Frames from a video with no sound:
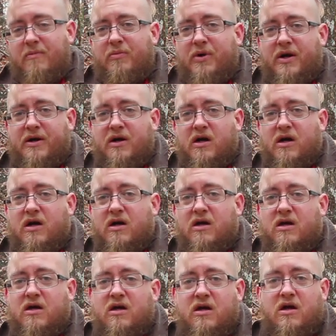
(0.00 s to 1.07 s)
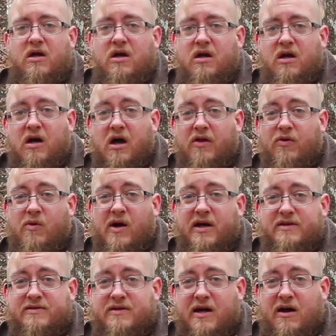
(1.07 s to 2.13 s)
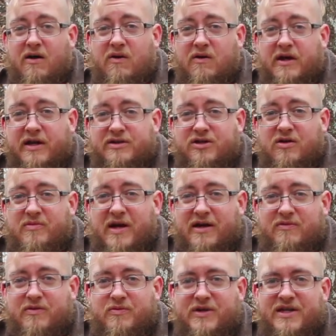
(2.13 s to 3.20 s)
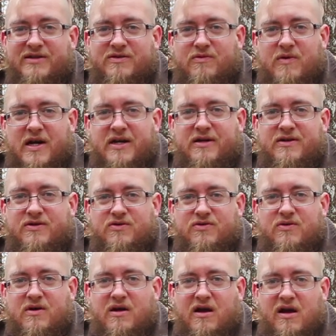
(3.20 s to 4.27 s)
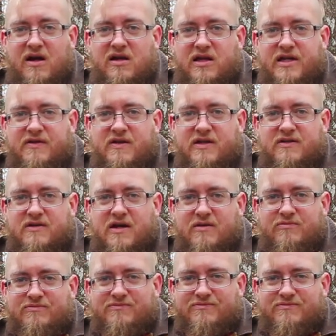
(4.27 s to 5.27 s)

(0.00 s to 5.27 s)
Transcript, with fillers: But otherwise, I'll catch y'all back when we get ready to clean these up.